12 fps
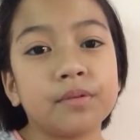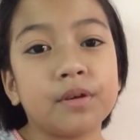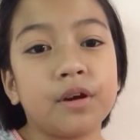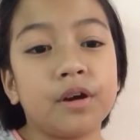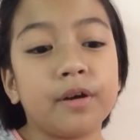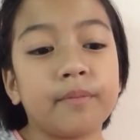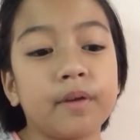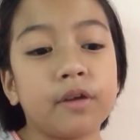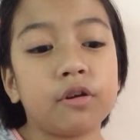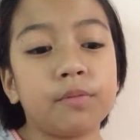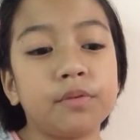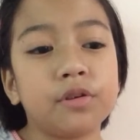I
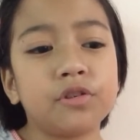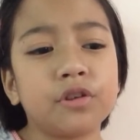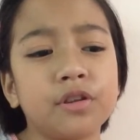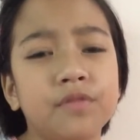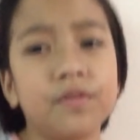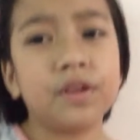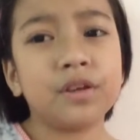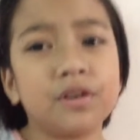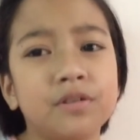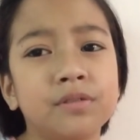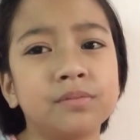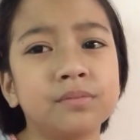hope you enjoyed the
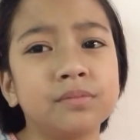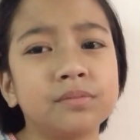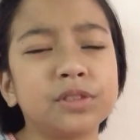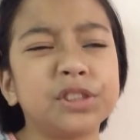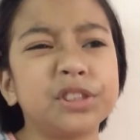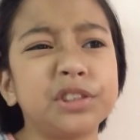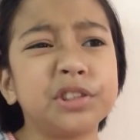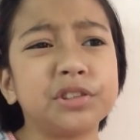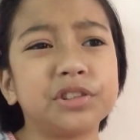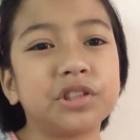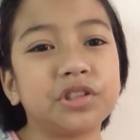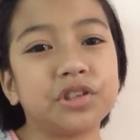video, because, you know,
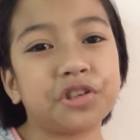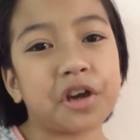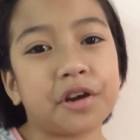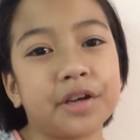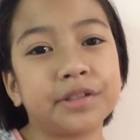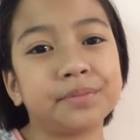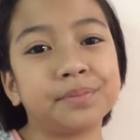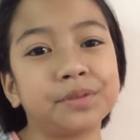it's just a shout out.